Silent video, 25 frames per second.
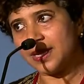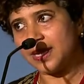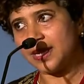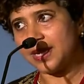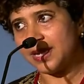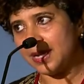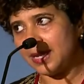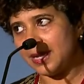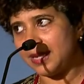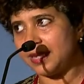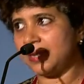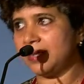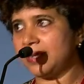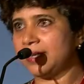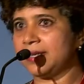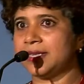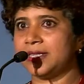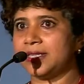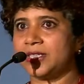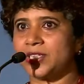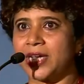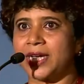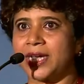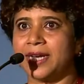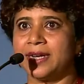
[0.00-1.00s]
In
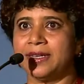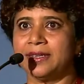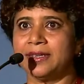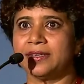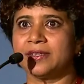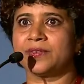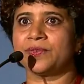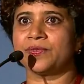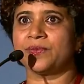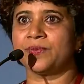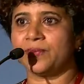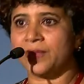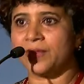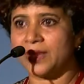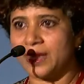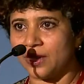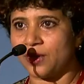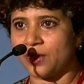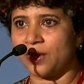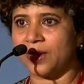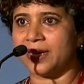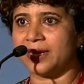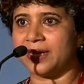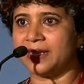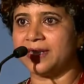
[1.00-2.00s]
Chinese, they
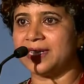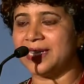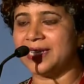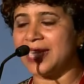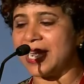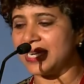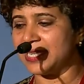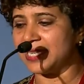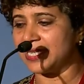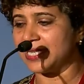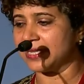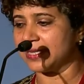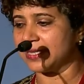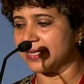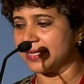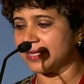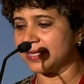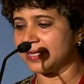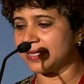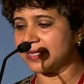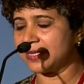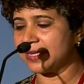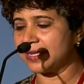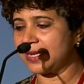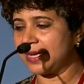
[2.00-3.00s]
call it the
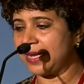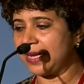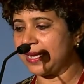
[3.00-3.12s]
dantians.